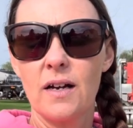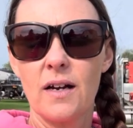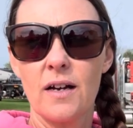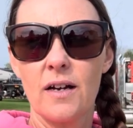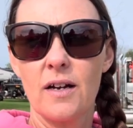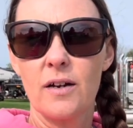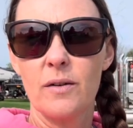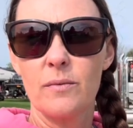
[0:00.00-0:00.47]

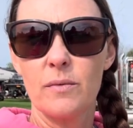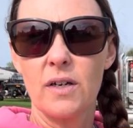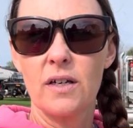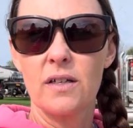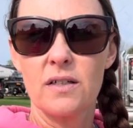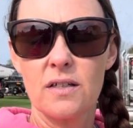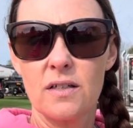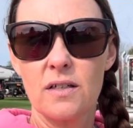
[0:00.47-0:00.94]

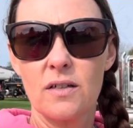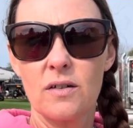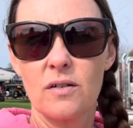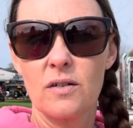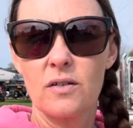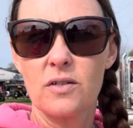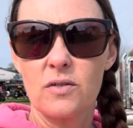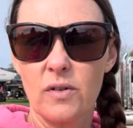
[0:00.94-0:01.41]
but
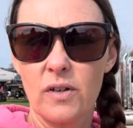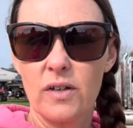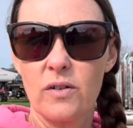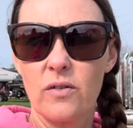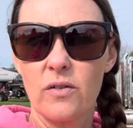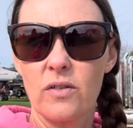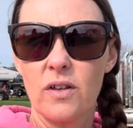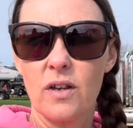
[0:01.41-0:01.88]
I just really
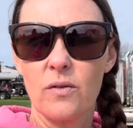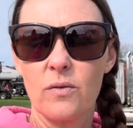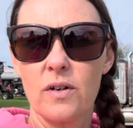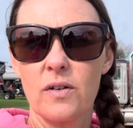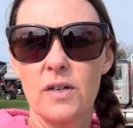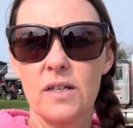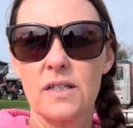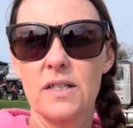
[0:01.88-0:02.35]
don't think
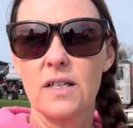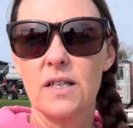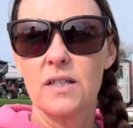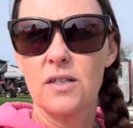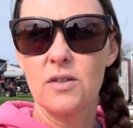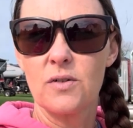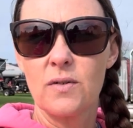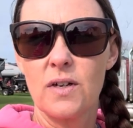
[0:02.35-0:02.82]
we're going to
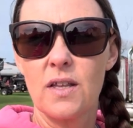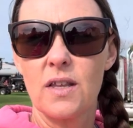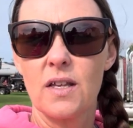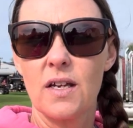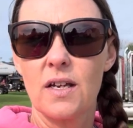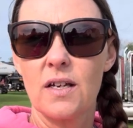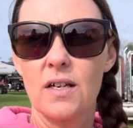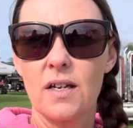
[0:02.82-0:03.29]
get to do
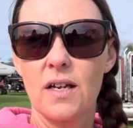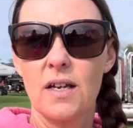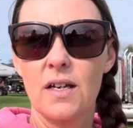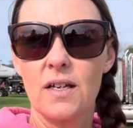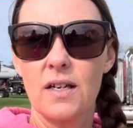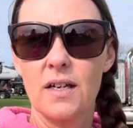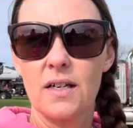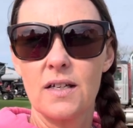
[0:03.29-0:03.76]
anything
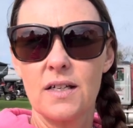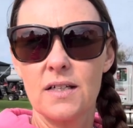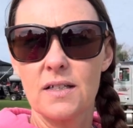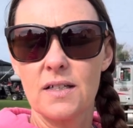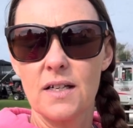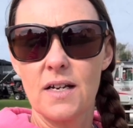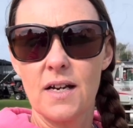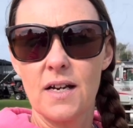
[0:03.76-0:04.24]
yet
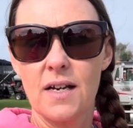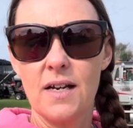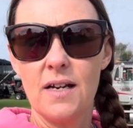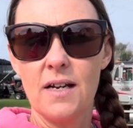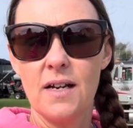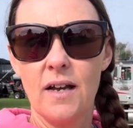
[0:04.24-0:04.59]
again today.